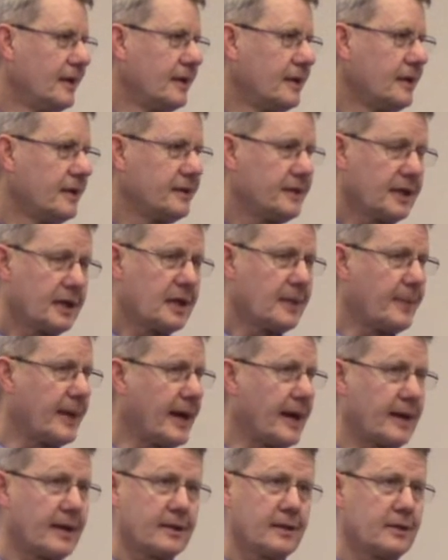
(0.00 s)
You think
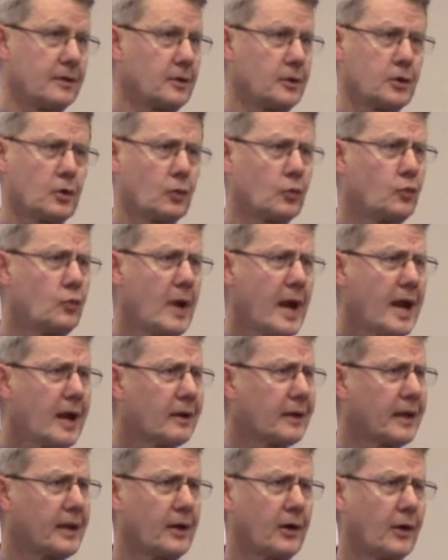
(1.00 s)
about it, you're
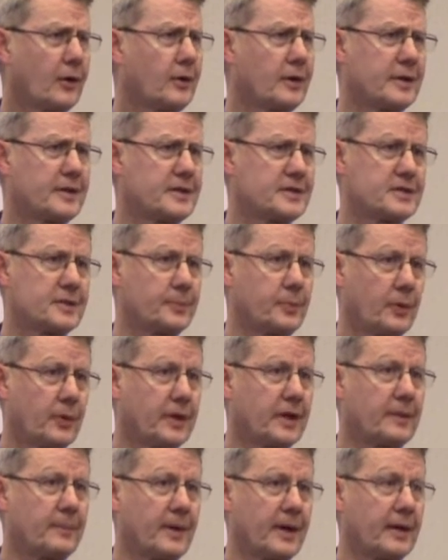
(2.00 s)
rarely hurt or
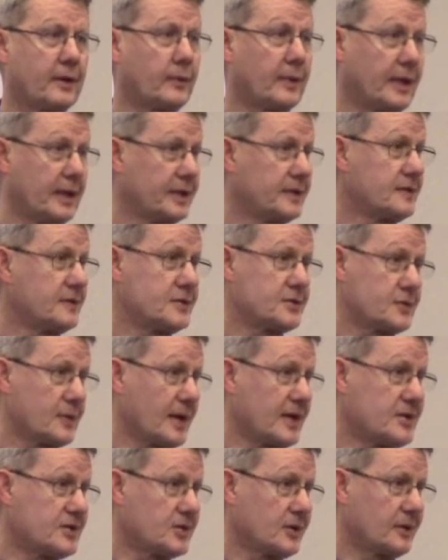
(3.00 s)
disappointed by a relative
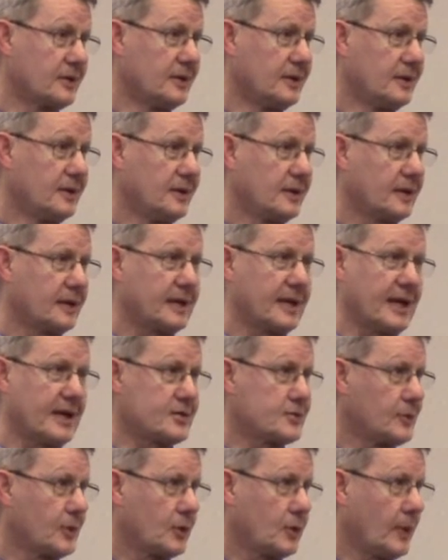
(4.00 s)
stranger, a
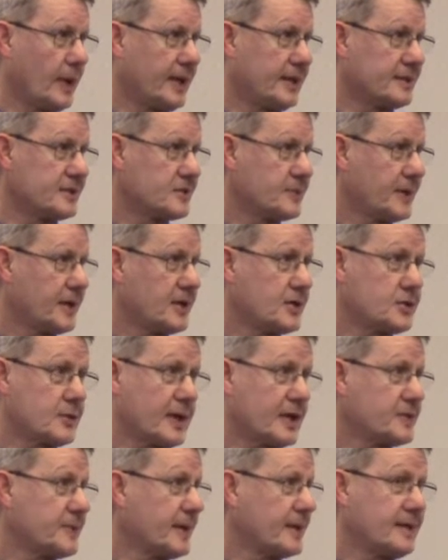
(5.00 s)
casual acquaintance, because
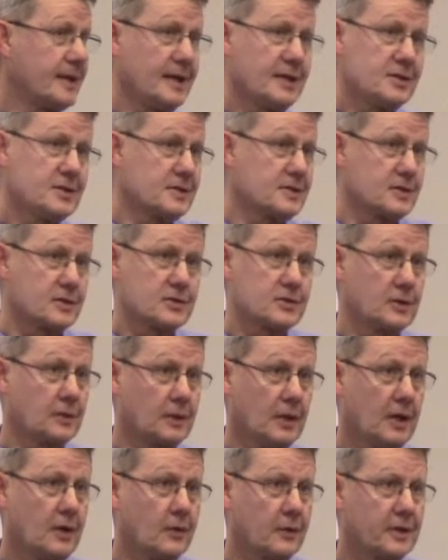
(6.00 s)
your expectations are so
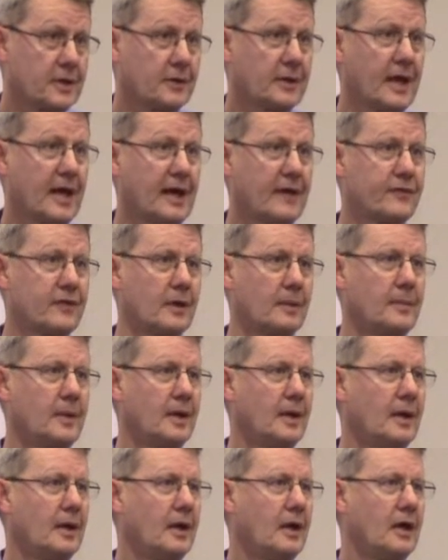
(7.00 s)
low. You don't have them.
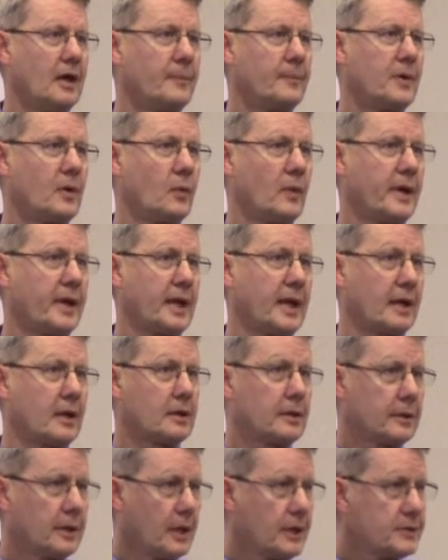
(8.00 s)
But when a
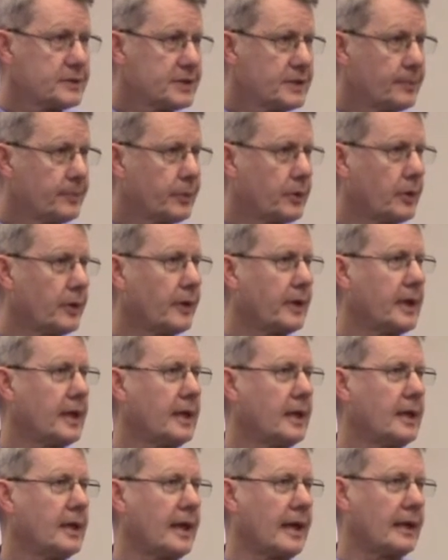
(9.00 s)
close
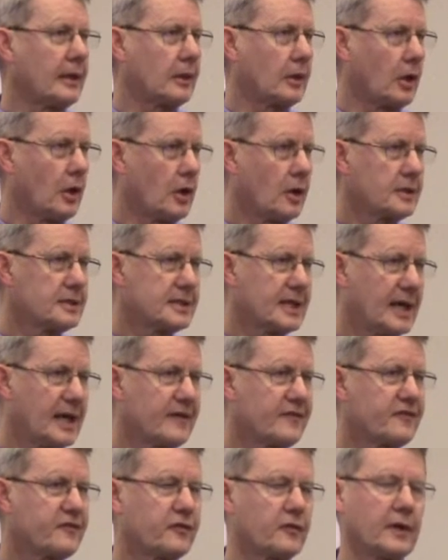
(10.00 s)
employee, a
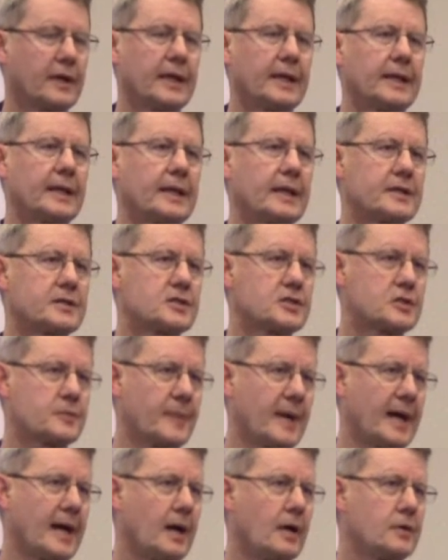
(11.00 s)
longtime friend, a
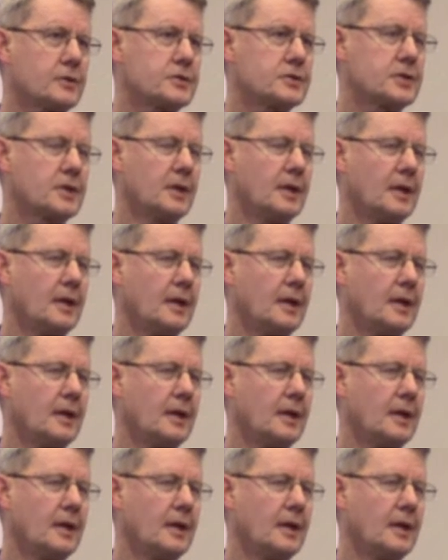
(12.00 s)
spouse,